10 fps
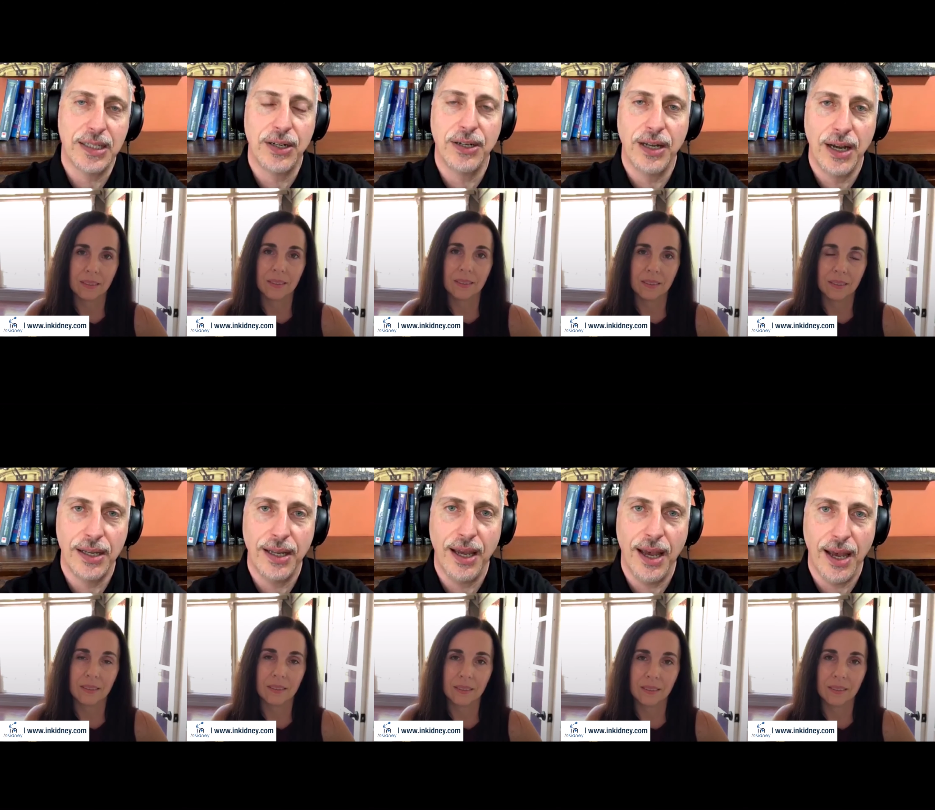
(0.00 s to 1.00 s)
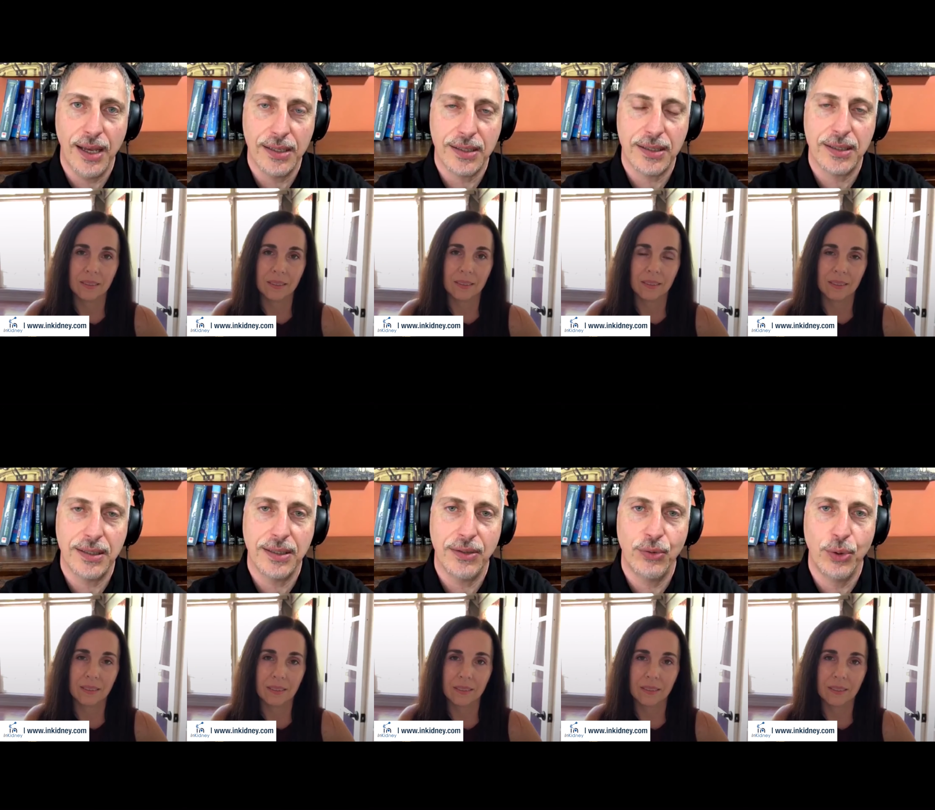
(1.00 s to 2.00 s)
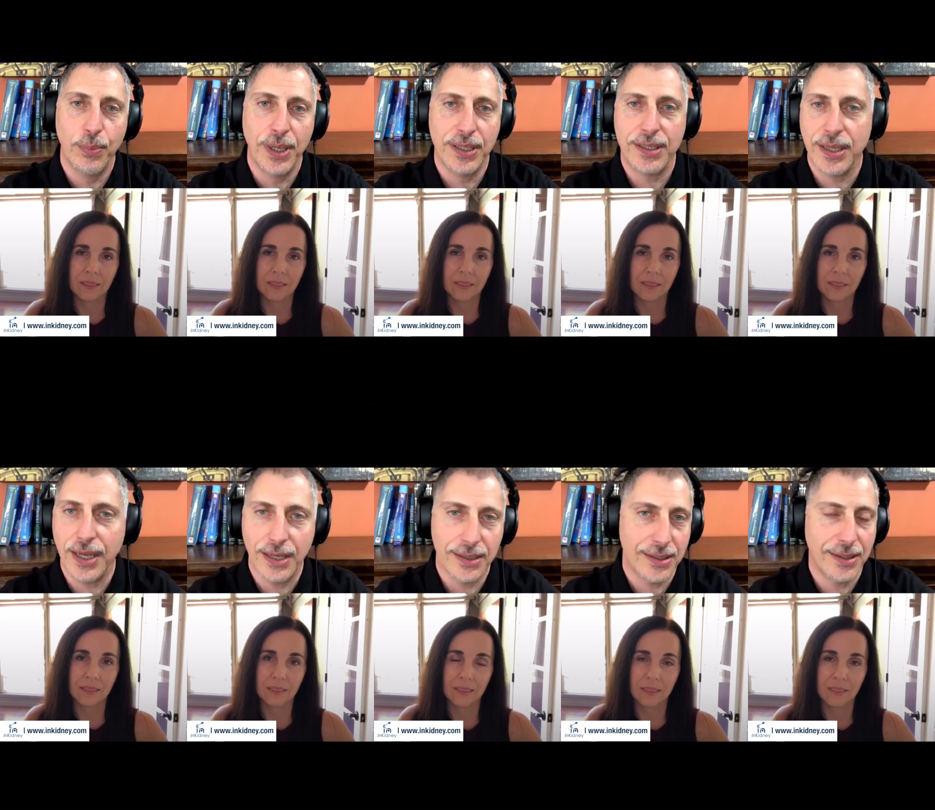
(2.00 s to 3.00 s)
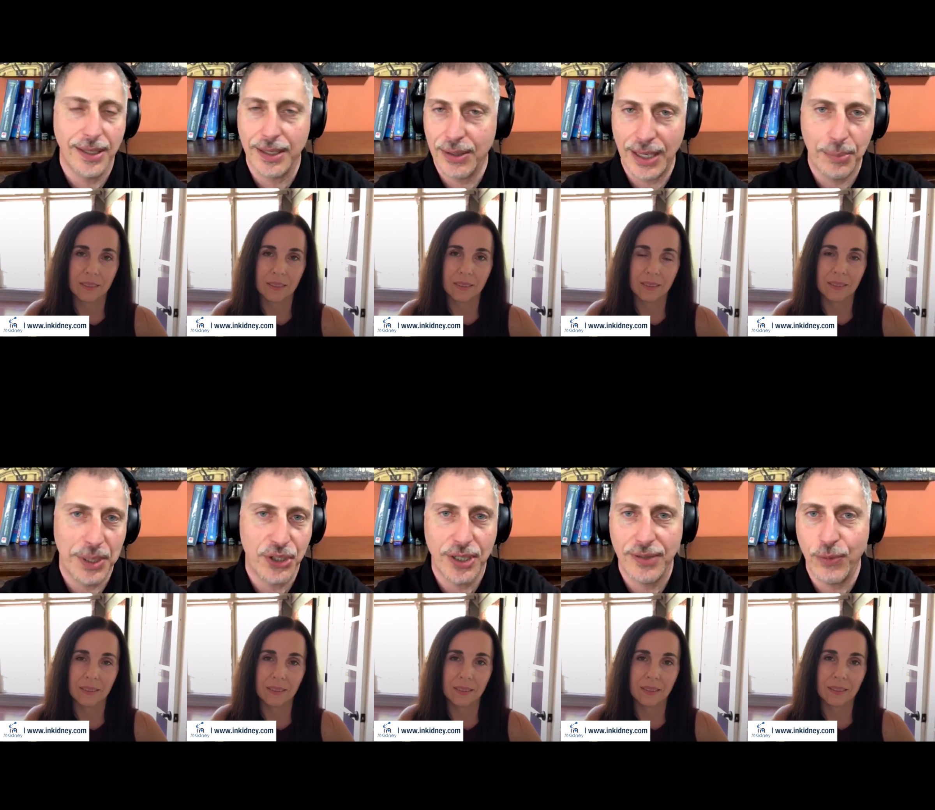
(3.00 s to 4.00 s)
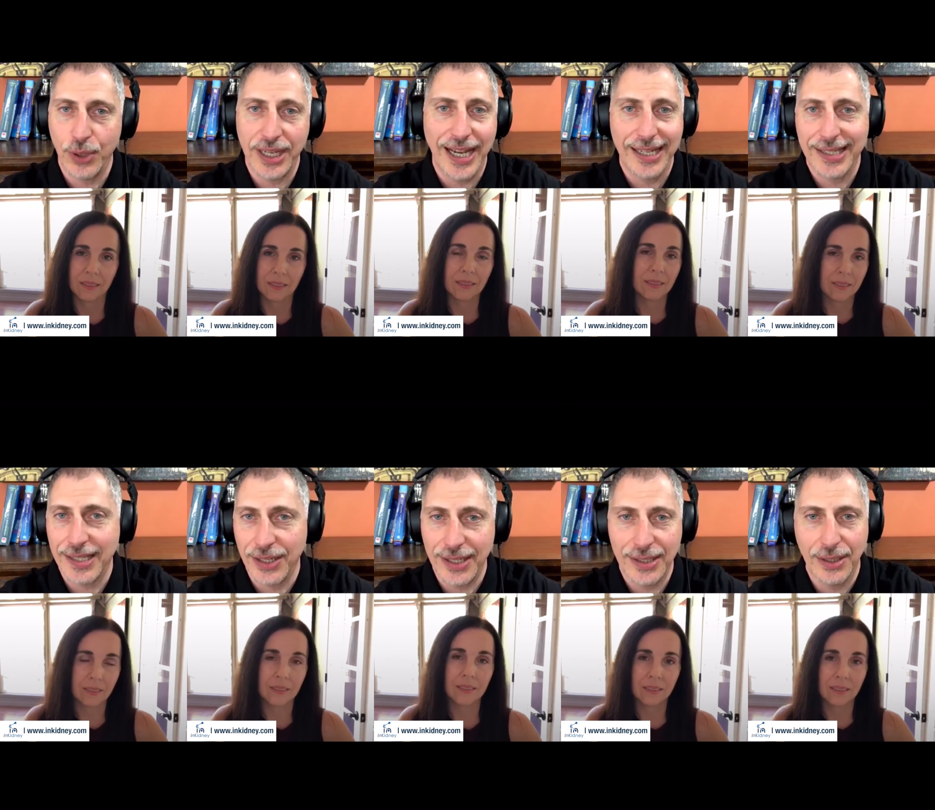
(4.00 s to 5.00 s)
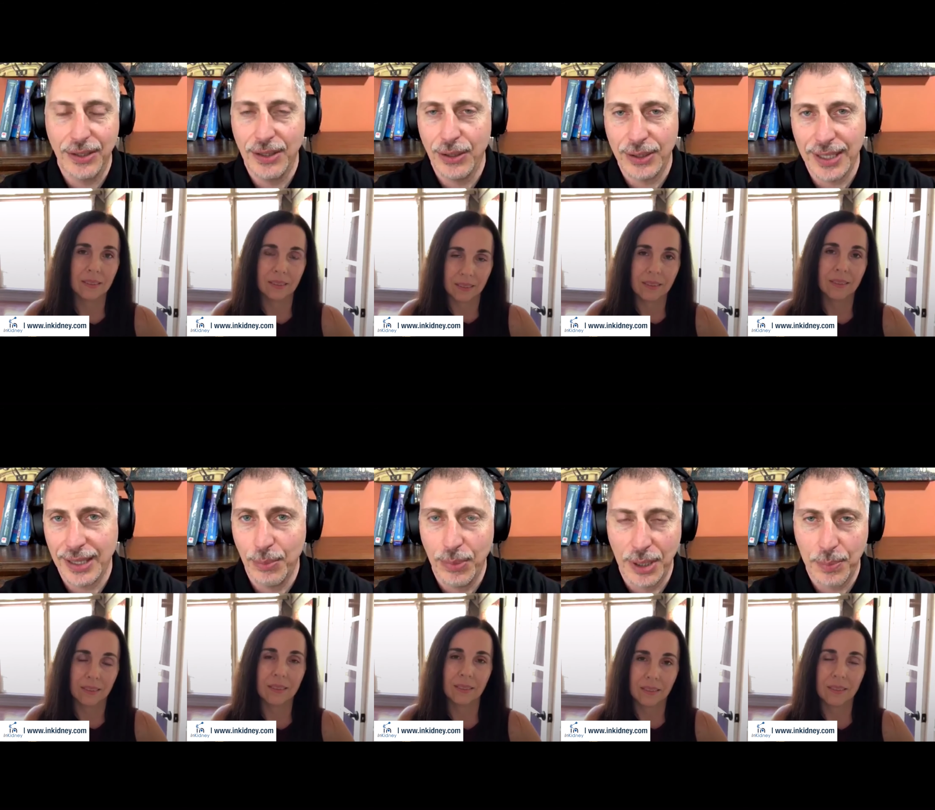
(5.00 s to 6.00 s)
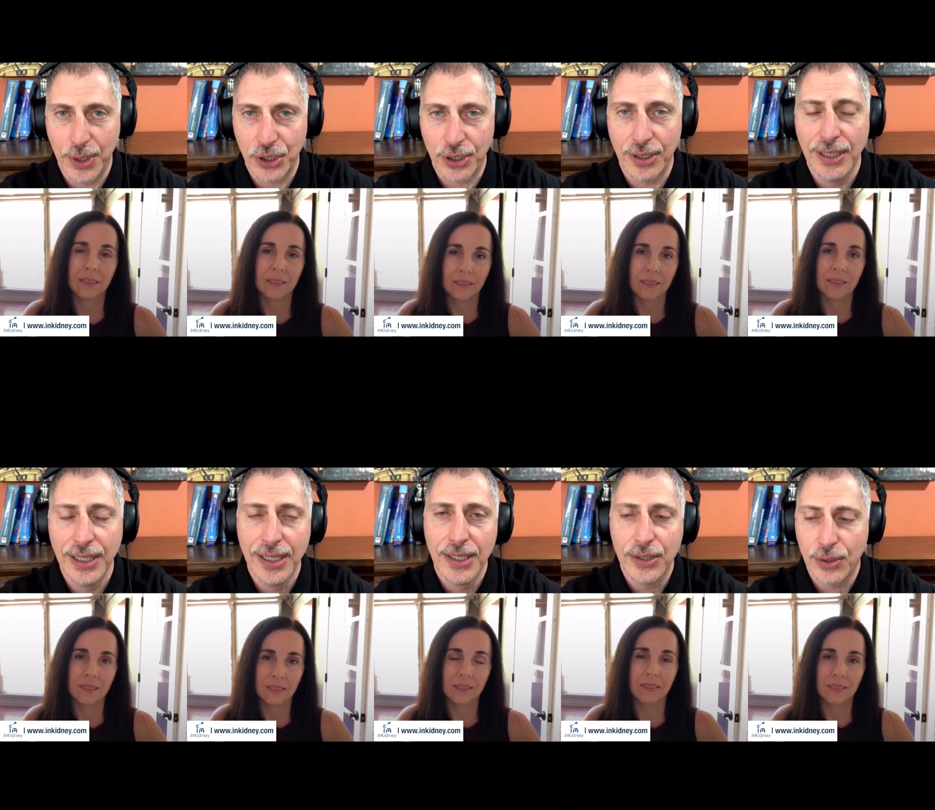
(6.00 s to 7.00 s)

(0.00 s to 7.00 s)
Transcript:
Speaker 1: kidney disease are not as robust as, like I mentioned, 49 studies looked at the blood pressure.